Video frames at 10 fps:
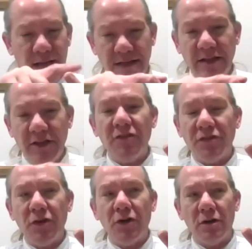And then
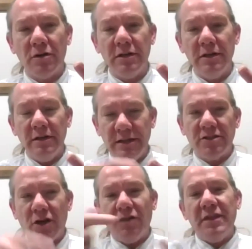the third
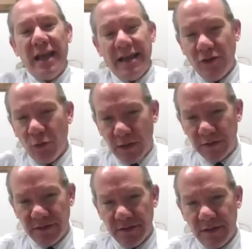is called the annual
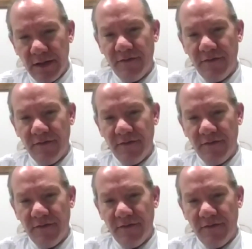wellness